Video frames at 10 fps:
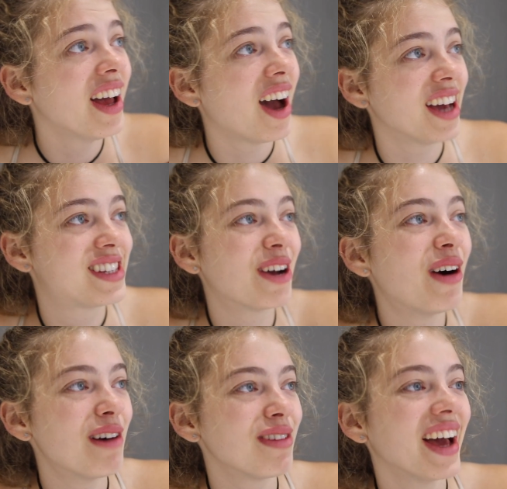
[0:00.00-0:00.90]
I still
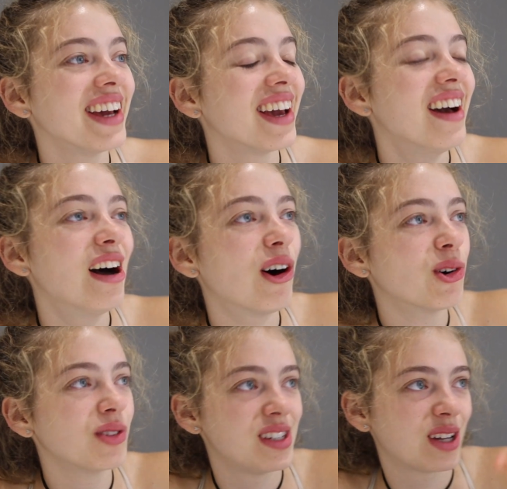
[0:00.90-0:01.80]
have, like,
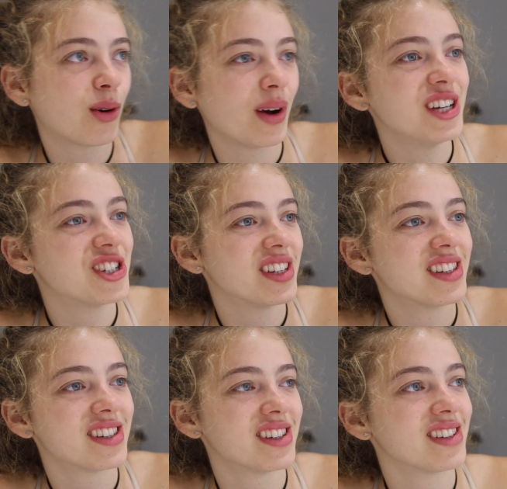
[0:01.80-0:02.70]
all these
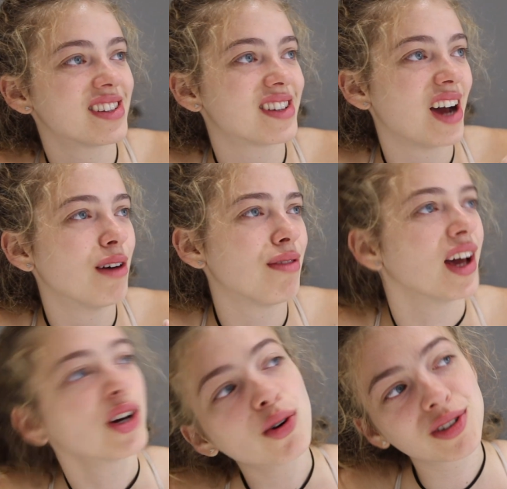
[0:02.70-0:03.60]
equations and stuff,
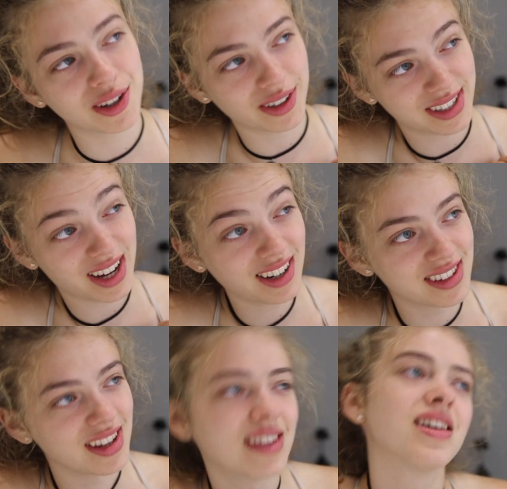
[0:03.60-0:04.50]
like
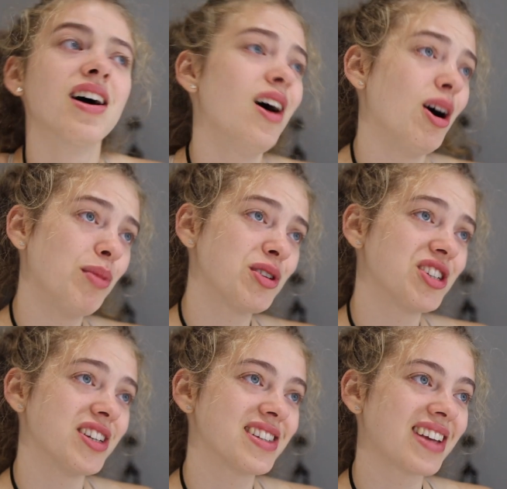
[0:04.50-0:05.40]
autocatalysis,
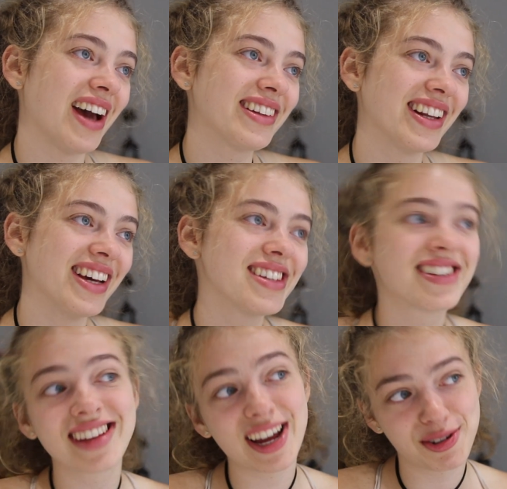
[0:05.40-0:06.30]
homogeneous
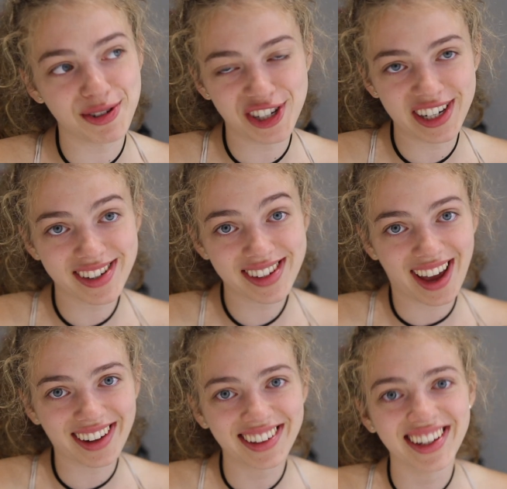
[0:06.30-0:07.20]
catalysts, heterogeneous
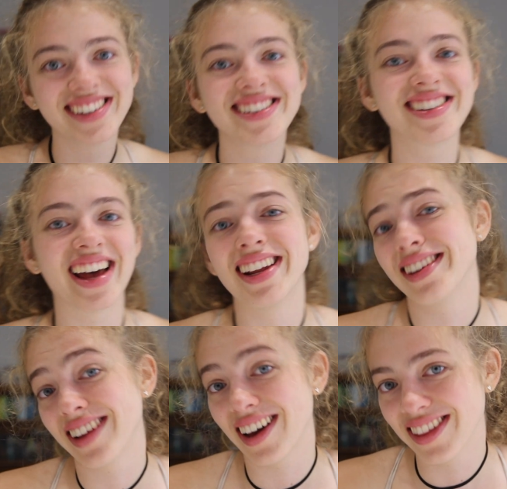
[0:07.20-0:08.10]
catalysts,
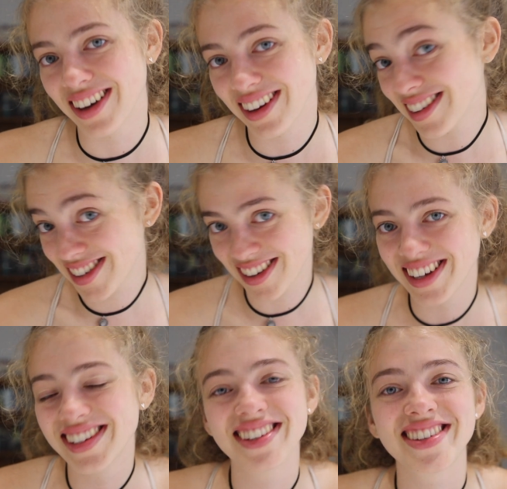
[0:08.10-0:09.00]
and other
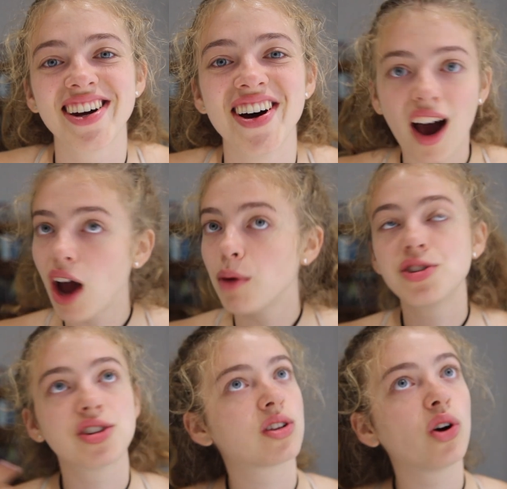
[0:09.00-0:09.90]
exciting stuff. I would
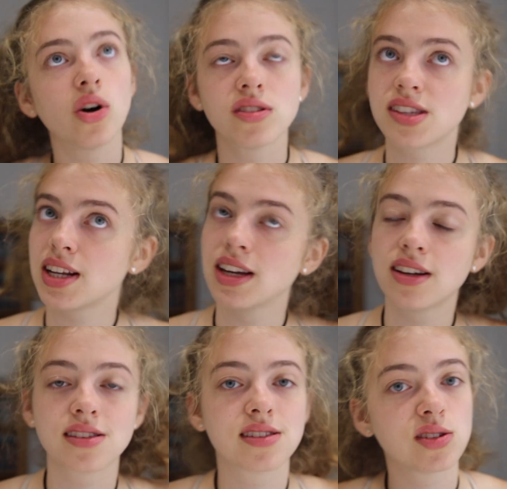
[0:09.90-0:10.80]
just constantly
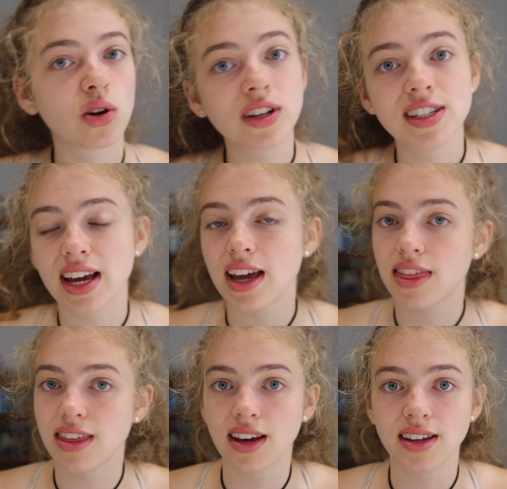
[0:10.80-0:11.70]
consolidate
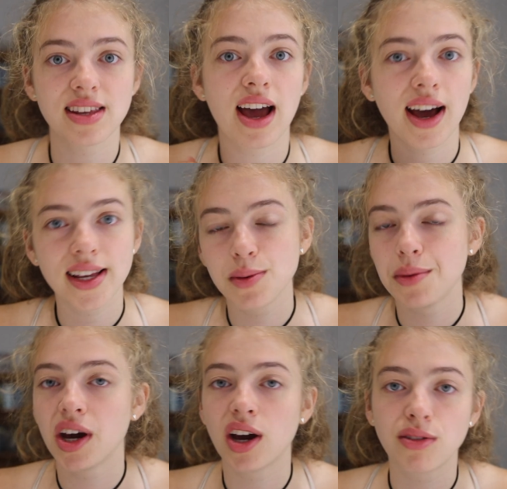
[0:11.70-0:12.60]
things as we were
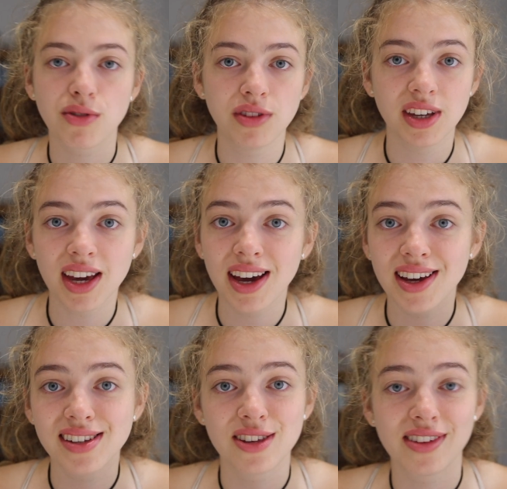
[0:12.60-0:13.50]
going through the
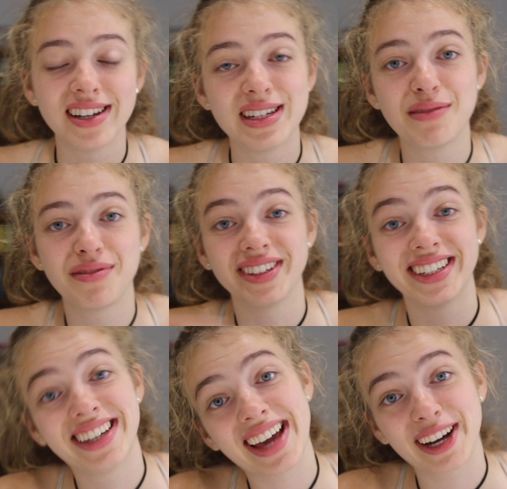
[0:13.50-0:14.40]
year so that I didn't
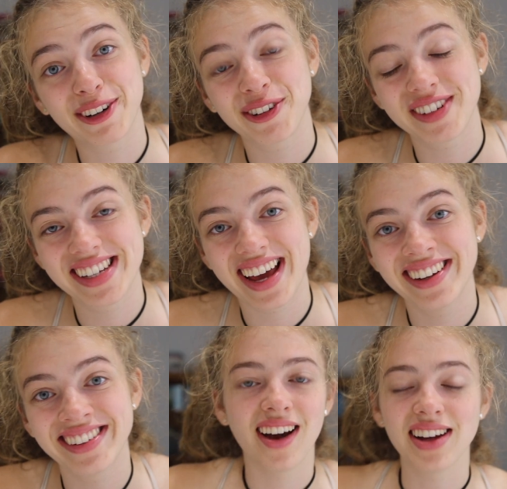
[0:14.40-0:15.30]
forget
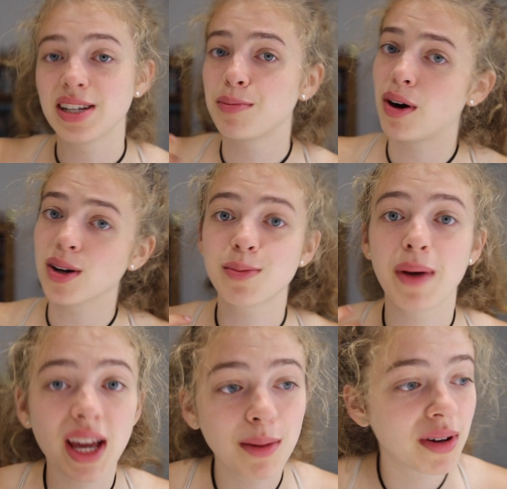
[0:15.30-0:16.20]
content. I did past
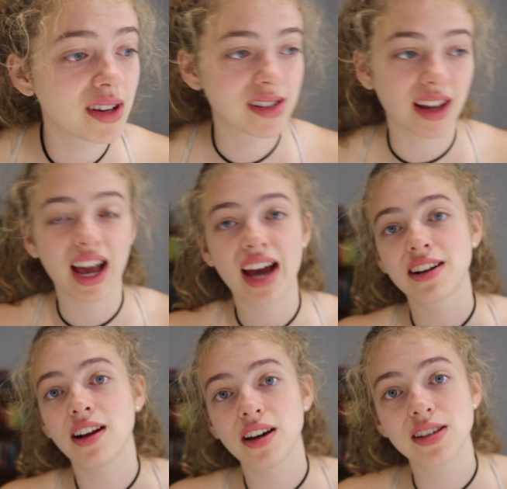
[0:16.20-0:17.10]
papers, I
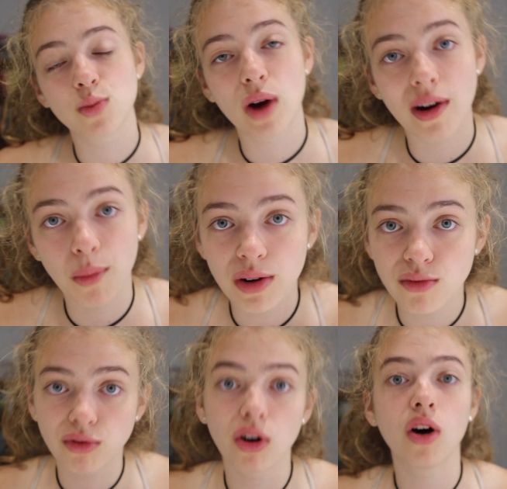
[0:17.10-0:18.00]
analyzed where I
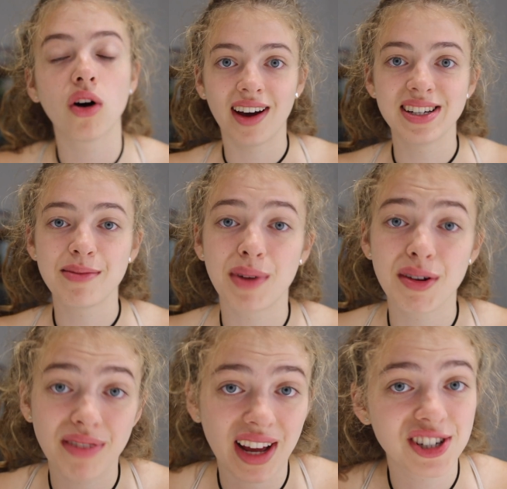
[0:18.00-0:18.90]
went wrong, I did my
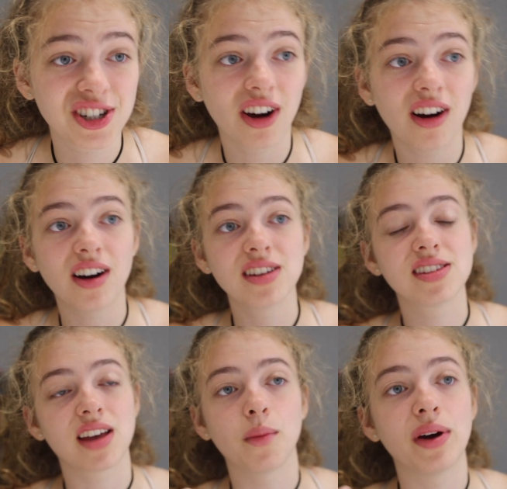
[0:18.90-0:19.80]

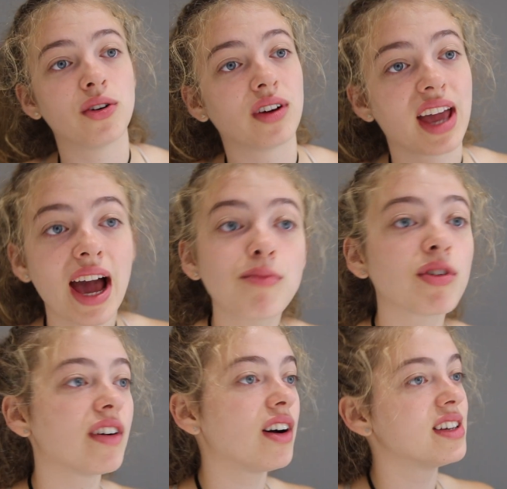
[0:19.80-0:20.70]
flashcards, I went on Chem
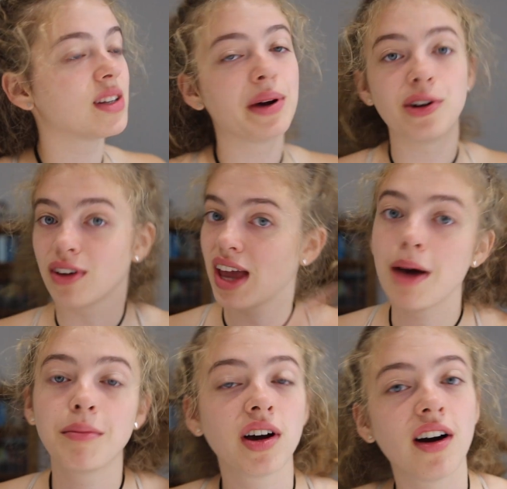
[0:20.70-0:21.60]
Revise, I went on
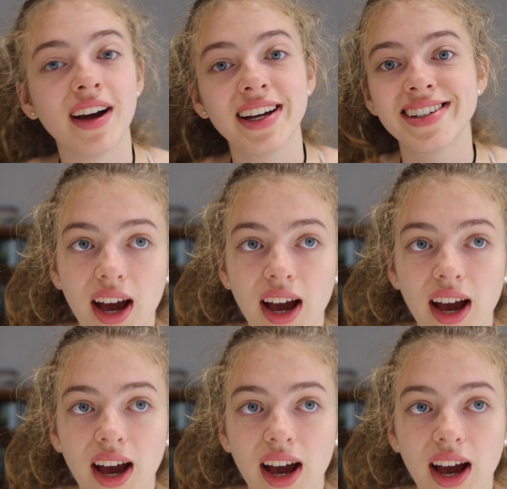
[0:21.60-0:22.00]
Chem Guide.